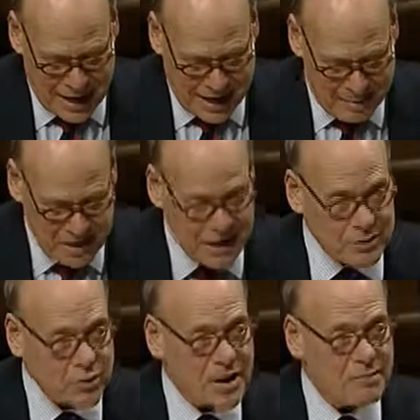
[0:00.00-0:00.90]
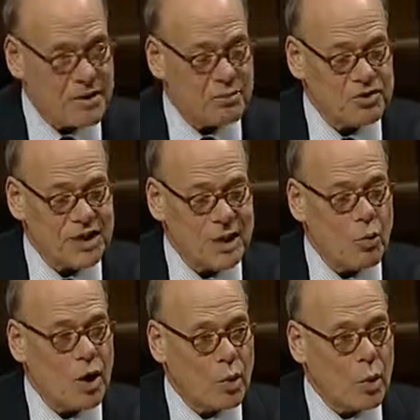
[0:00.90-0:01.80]
How many times we have people say they
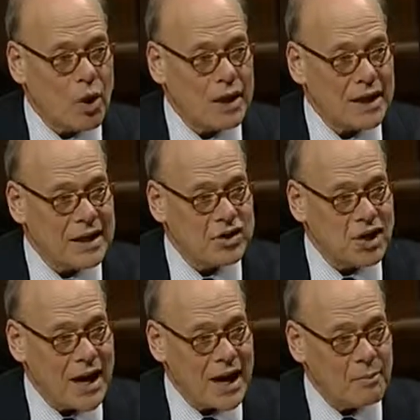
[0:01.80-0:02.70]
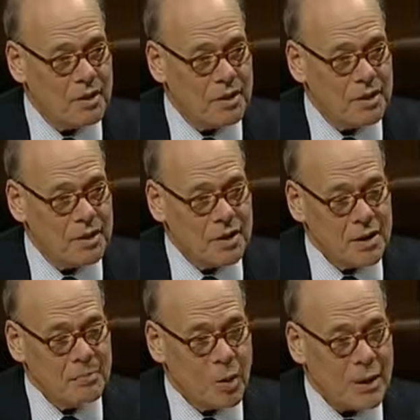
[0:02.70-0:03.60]
want to work and get a job,
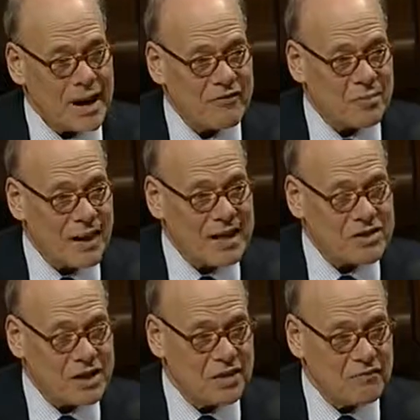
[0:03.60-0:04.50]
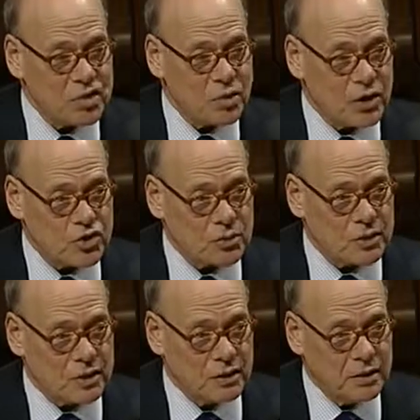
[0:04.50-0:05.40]
but we haven't passed an infrastructure
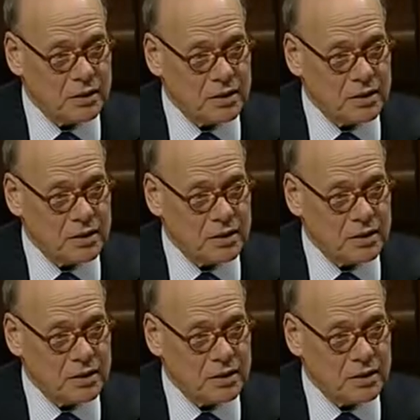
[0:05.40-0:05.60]
bill?